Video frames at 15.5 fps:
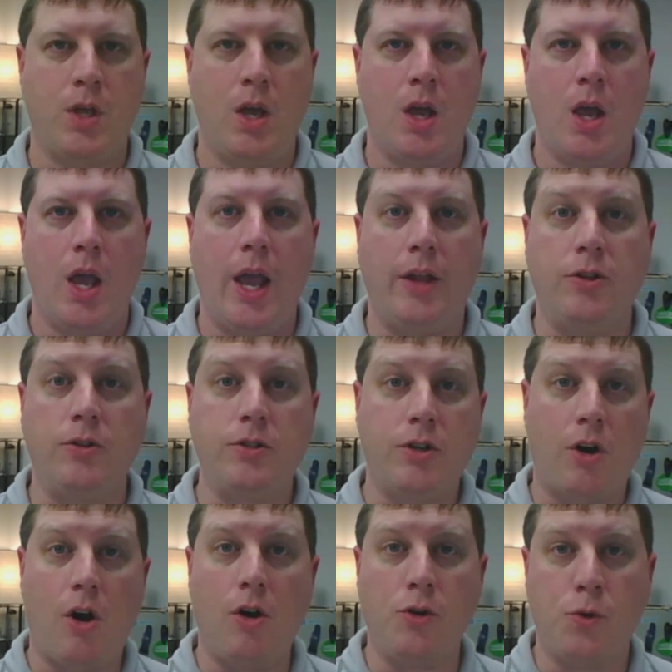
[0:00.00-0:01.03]
And those are
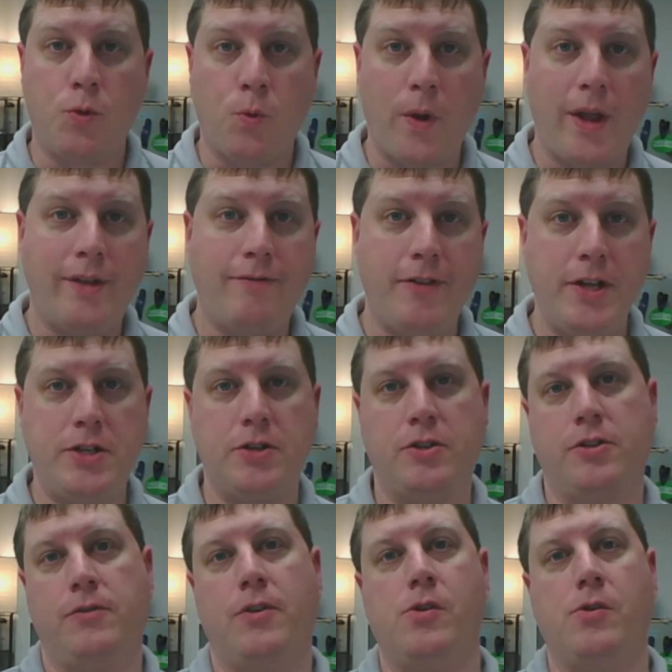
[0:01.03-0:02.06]
all great features
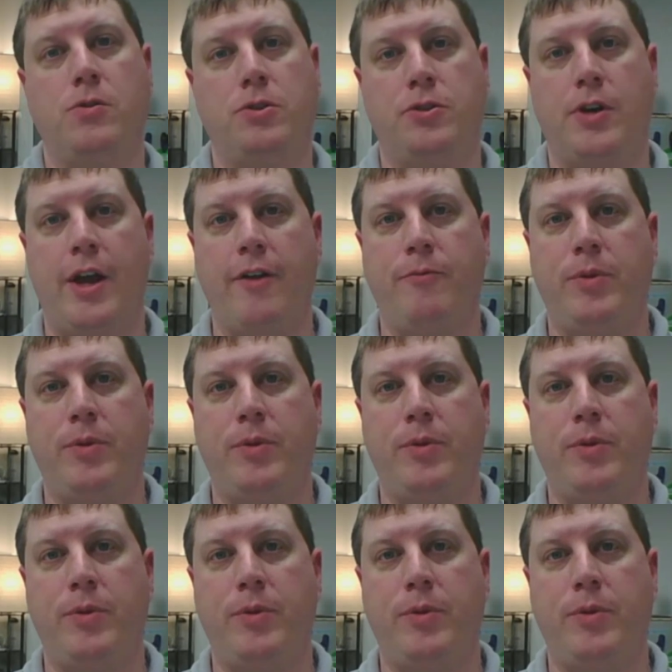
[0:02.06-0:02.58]
of Google Drive.